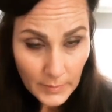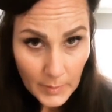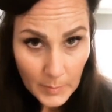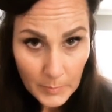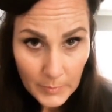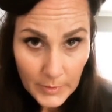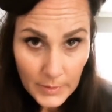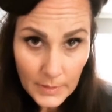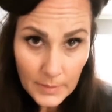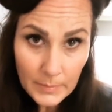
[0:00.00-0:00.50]
very
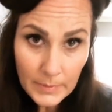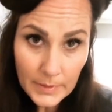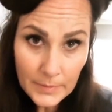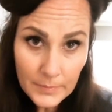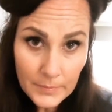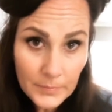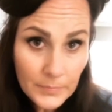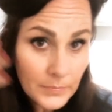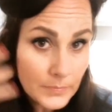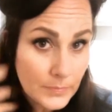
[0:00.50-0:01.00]
pretty, but
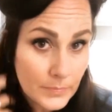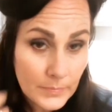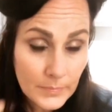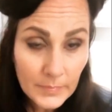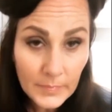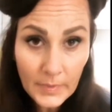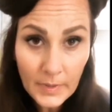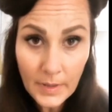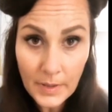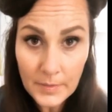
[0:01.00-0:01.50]

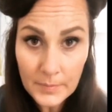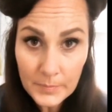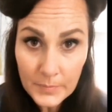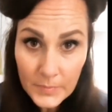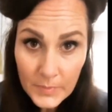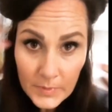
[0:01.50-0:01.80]
okay.